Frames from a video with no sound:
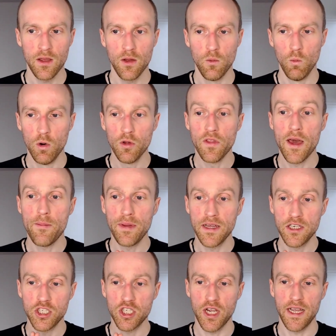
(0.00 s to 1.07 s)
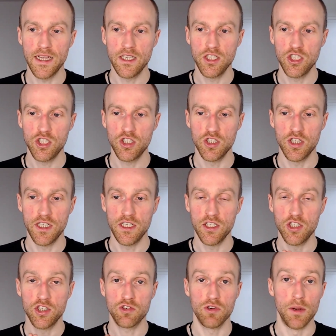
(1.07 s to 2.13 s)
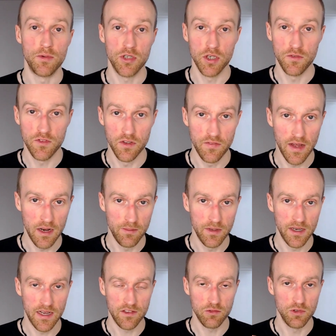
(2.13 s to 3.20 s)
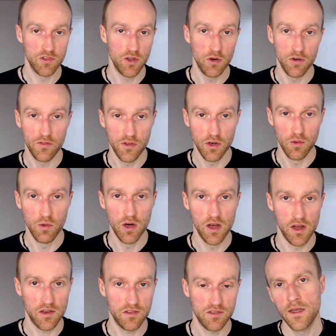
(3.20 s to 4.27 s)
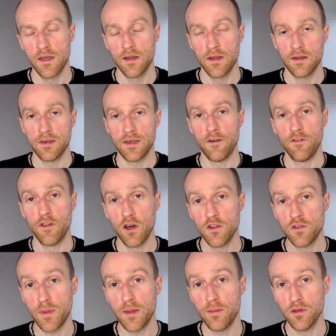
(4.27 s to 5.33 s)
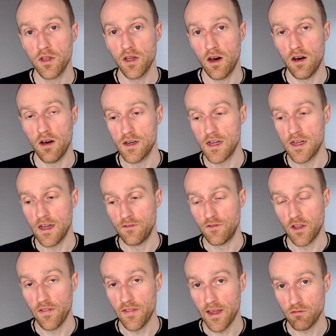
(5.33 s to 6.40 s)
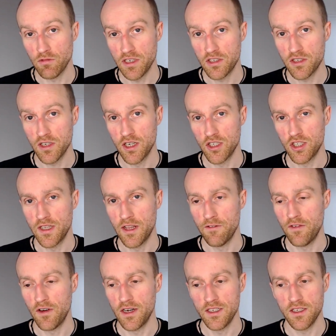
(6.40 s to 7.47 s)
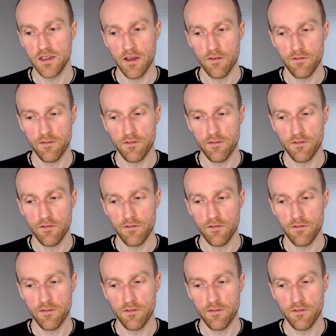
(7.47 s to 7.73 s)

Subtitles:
will there be a change to the description of development as a result of your works? Now, for those people that have done that research and they're